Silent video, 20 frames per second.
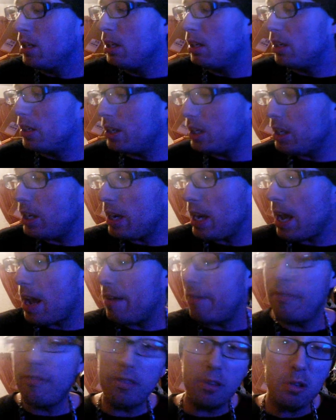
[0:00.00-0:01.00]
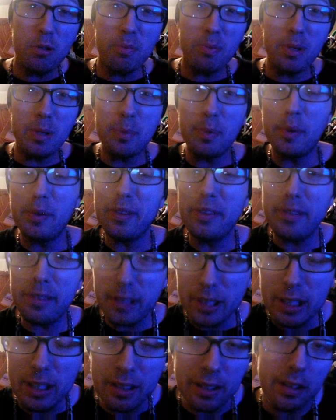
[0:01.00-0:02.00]
You're going to have few people
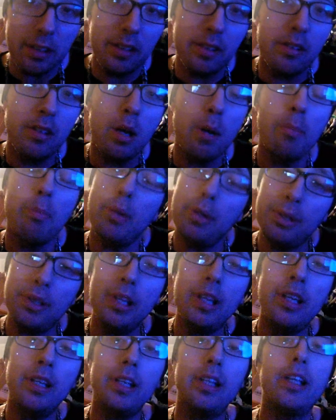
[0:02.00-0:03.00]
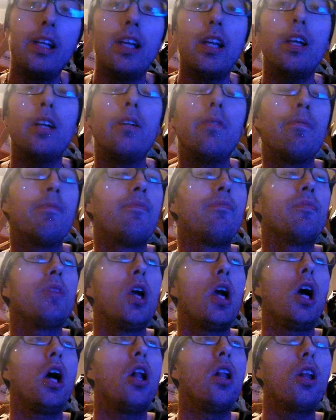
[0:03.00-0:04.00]
see this. But then again,
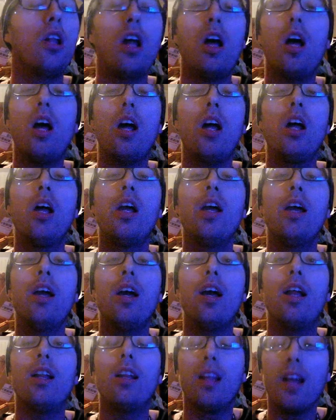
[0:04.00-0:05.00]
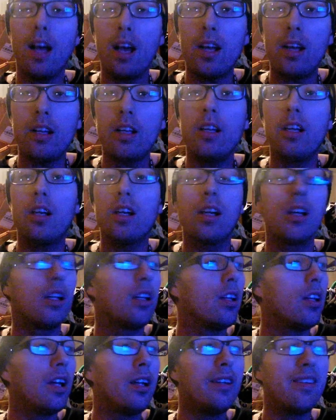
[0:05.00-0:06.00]
a lot, a lot of a
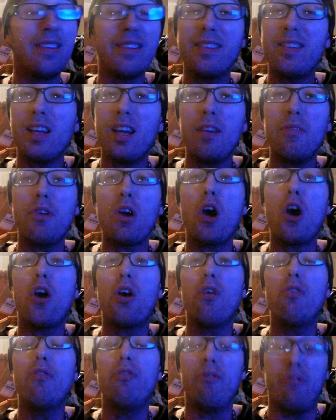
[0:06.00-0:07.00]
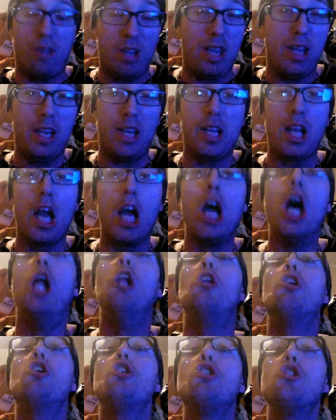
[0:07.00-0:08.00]
lot of stuff are fake. Uh,
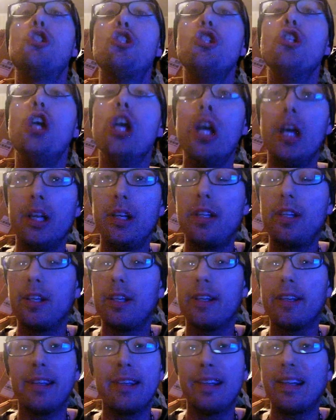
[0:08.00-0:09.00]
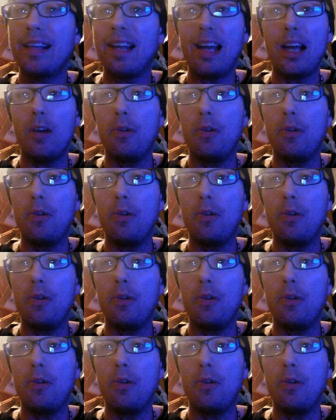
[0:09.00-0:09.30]
shit. Not